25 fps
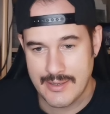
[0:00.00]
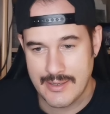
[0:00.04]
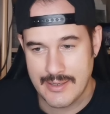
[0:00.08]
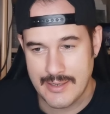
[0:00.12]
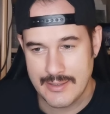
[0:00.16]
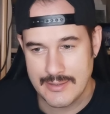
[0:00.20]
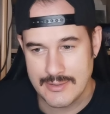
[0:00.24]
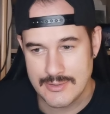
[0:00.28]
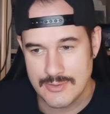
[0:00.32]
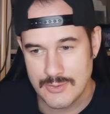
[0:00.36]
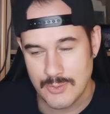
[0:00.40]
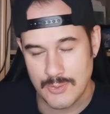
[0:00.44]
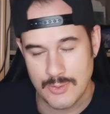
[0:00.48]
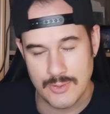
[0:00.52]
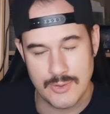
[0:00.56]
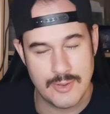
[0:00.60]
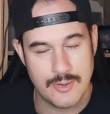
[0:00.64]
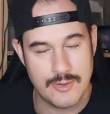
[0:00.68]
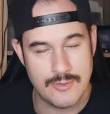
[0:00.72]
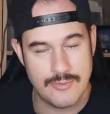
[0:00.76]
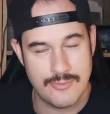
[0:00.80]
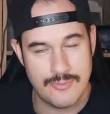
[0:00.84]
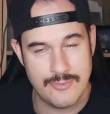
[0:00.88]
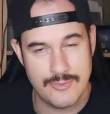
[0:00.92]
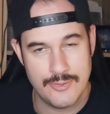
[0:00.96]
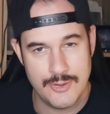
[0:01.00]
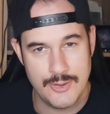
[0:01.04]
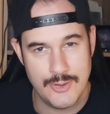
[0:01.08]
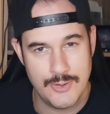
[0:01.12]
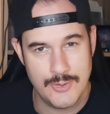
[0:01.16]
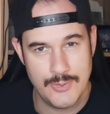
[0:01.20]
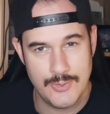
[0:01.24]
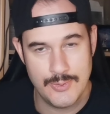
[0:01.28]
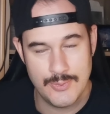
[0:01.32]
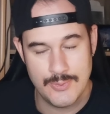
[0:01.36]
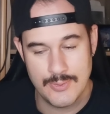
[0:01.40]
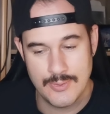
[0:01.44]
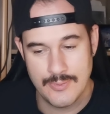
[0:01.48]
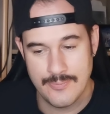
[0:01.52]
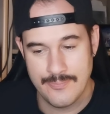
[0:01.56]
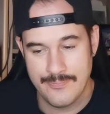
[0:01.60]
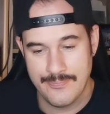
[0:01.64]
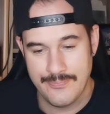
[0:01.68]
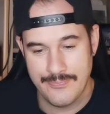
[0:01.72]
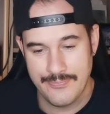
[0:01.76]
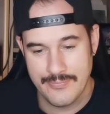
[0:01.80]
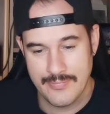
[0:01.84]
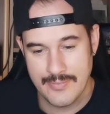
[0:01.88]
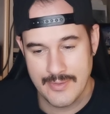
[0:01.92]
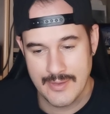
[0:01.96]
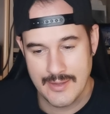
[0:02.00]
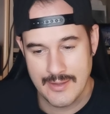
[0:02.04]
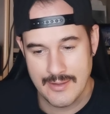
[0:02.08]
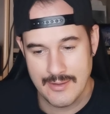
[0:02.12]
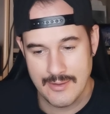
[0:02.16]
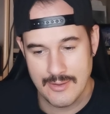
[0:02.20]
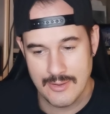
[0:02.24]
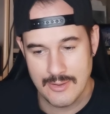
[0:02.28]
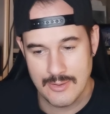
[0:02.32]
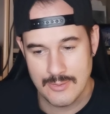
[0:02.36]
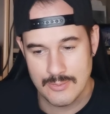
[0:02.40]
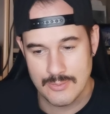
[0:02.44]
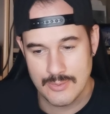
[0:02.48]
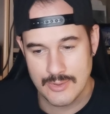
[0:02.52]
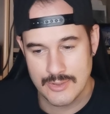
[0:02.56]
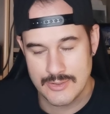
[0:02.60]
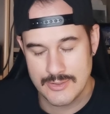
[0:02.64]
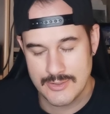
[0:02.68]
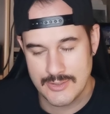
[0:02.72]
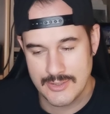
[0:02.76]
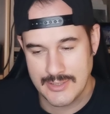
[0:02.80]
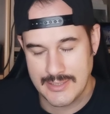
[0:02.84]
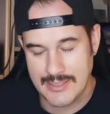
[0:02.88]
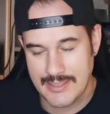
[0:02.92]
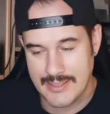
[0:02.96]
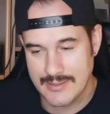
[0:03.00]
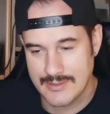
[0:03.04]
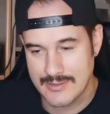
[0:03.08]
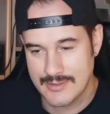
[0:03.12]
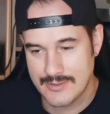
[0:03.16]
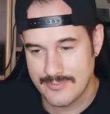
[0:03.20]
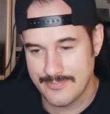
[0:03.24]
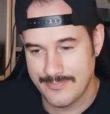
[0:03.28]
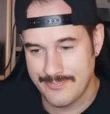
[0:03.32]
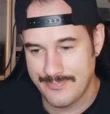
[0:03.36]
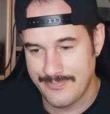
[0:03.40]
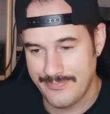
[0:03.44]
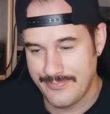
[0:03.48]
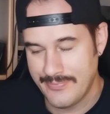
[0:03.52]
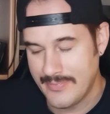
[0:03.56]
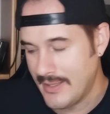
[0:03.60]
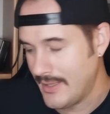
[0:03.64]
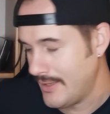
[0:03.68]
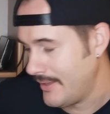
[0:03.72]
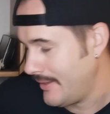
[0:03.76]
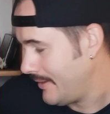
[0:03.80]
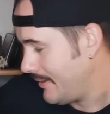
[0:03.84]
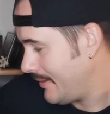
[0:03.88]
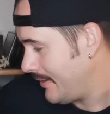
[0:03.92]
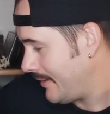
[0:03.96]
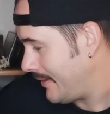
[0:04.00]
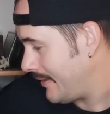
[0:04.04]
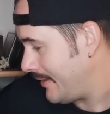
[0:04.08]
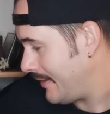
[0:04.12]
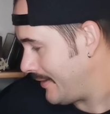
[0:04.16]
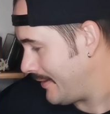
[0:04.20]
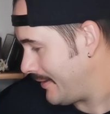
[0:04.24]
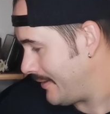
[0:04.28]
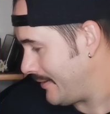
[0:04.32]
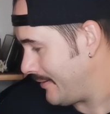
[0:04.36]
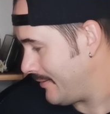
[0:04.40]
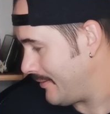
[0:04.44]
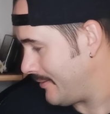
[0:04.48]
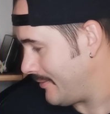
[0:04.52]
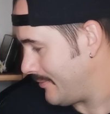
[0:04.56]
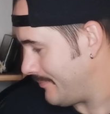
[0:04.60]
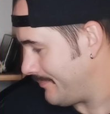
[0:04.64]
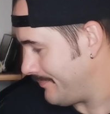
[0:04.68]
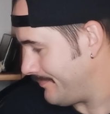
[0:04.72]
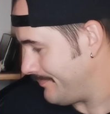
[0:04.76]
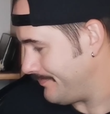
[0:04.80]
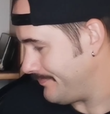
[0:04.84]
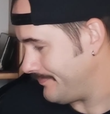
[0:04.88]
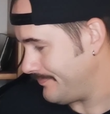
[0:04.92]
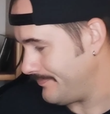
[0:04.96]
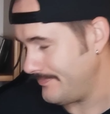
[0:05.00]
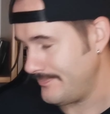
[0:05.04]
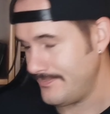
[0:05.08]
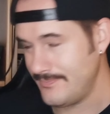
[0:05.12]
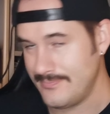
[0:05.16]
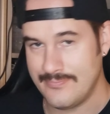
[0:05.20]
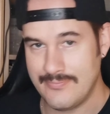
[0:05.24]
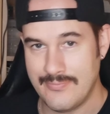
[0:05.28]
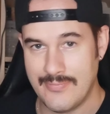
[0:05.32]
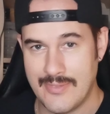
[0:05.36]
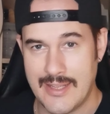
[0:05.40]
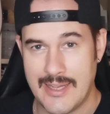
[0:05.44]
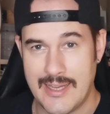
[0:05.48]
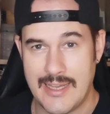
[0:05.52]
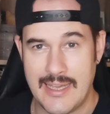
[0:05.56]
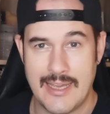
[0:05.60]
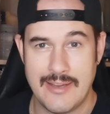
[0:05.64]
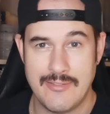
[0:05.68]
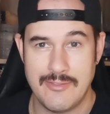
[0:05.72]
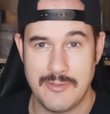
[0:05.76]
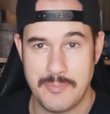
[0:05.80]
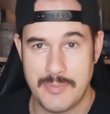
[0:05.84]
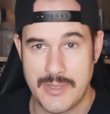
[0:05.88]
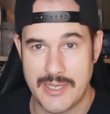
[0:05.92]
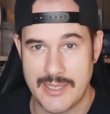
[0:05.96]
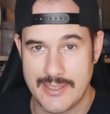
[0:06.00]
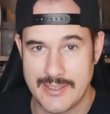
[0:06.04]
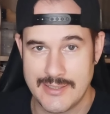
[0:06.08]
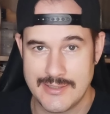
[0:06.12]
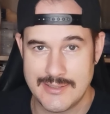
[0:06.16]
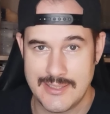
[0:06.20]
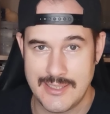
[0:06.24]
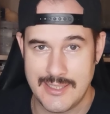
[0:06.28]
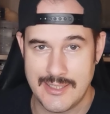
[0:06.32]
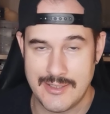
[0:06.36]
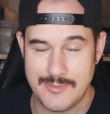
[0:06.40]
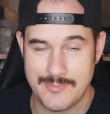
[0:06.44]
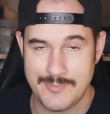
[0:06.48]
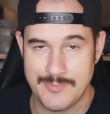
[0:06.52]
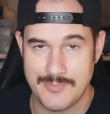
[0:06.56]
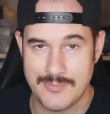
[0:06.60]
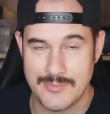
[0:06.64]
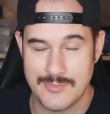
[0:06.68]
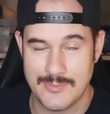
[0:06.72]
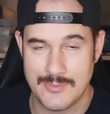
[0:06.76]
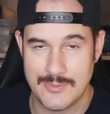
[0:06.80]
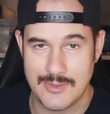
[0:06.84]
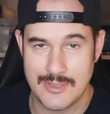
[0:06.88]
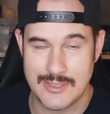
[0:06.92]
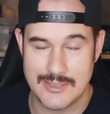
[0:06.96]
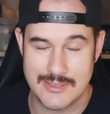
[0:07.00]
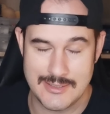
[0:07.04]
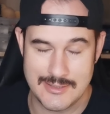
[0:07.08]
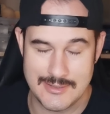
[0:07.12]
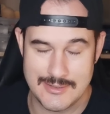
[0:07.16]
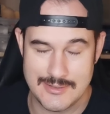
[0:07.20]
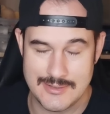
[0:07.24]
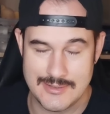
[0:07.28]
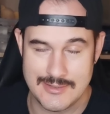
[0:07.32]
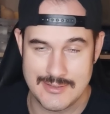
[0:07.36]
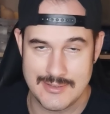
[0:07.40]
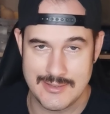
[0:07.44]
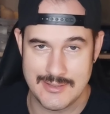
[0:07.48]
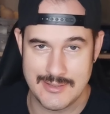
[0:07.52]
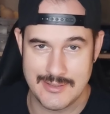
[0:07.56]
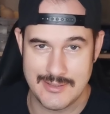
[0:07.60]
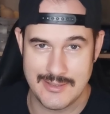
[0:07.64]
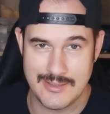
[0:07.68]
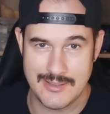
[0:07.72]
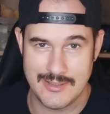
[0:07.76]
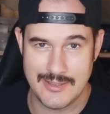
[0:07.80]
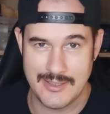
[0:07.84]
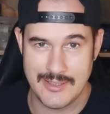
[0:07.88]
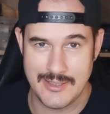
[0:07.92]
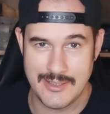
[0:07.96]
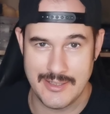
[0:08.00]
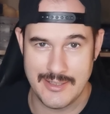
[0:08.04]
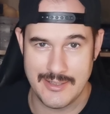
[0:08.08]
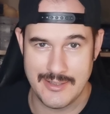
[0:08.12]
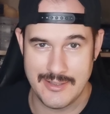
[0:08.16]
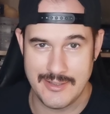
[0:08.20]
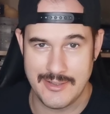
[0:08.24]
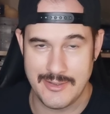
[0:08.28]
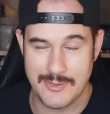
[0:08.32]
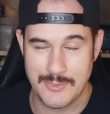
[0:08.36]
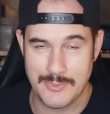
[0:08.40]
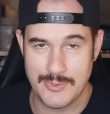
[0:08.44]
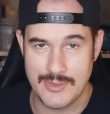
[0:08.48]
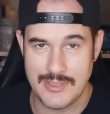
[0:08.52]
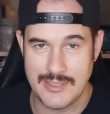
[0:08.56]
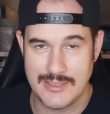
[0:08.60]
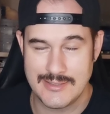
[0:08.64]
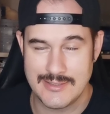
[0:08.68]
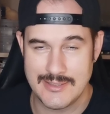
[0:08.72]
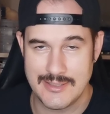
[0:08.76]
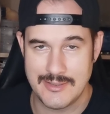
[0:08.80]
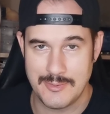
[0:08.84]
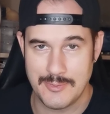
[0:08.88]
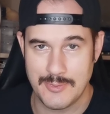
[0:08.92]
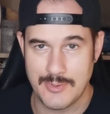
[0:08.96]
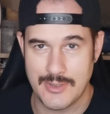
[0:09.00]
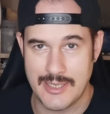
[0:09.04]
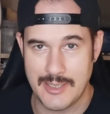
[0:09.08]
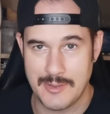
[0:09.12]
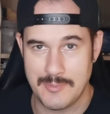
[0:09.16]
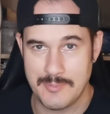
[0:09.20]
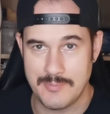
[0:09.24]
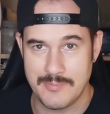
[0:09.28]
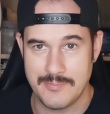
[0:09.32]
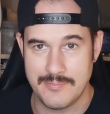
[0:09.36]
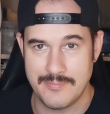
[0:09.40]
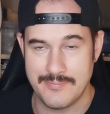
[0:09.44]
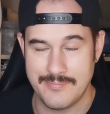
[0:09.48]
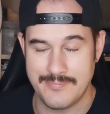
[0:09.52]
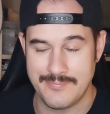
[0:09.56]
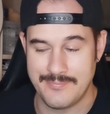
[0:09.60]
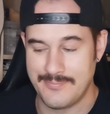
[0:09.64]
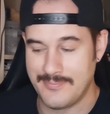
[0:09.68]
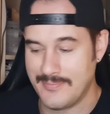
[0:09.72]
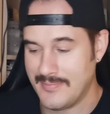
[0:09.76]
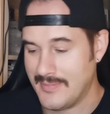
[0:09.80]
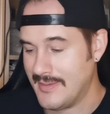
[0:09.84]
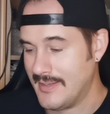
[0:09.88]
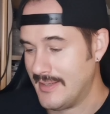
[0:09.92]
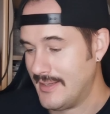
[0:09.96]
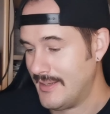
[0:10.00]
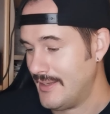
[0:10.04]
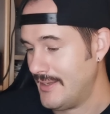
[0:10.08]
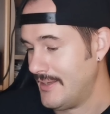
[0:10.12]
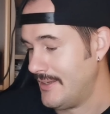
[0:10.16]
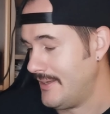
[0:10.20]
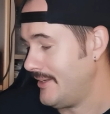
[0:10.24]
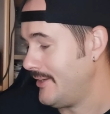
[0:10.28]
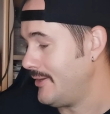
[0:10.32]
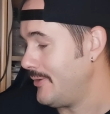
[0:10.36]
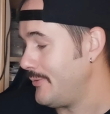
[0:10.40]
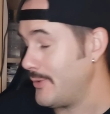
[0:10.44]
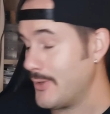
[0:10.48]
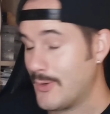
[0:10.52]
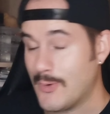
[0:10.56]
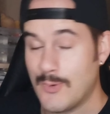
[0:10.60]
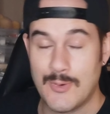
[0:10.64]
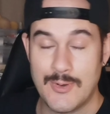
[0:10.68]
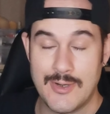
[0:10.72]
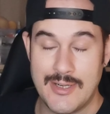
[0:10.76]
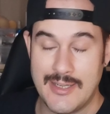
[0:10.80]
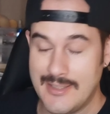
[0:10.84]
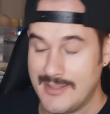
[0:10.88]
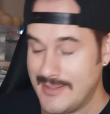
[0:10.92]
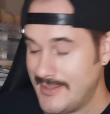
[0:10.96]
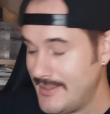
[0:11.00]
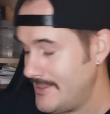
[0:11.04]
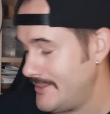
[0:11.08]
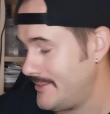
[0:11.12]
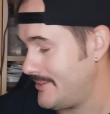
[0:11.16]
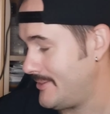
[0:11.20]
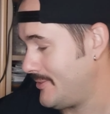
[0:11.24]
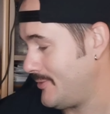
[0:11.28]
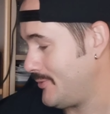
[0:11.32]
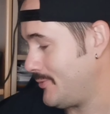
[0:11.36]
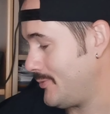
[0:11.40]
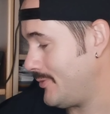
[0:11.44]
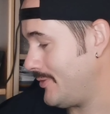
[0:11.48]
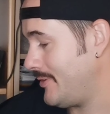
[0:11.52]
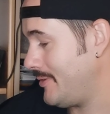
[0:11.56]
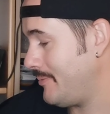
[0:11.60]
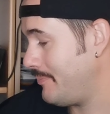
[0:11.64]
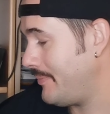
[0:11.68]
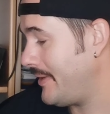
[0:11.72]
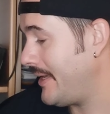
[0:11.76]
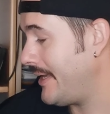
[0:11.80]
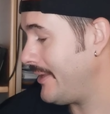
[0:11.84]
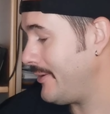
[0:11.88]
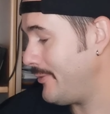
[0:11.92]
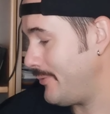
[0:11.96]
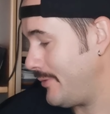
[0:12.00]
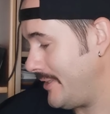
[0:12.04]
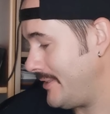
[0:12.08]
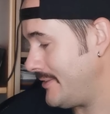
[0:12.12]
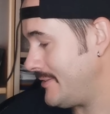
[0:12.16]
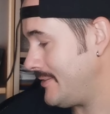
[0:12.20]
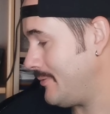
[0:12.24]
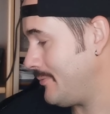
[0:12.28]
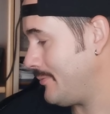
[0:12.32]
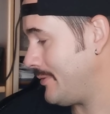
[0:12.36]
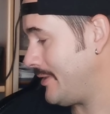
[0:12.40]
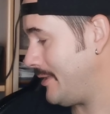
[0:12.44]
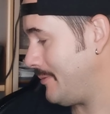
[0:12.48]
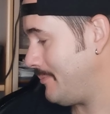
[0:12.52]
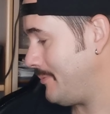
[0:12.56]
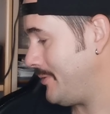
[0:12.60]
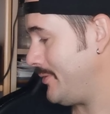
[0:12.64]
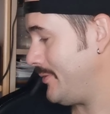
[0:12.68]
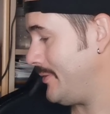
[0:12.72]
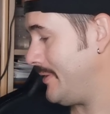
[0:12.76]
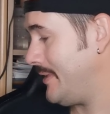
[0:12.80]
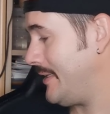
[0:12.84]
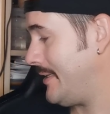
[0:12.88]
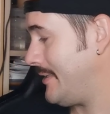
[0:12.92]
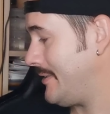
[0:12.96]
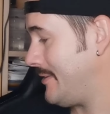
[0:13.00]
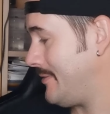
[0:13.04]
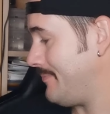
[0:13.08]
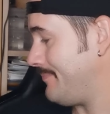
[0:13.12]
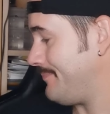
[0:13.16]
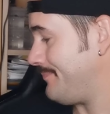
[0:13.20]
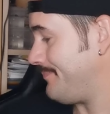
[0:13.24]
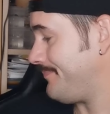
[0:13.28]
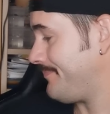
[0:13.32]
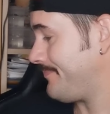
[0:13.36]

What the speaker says: I sort of knew what to get, and I have a package here, which is the reason why I'm recording this, or the main reason why I'm doing that.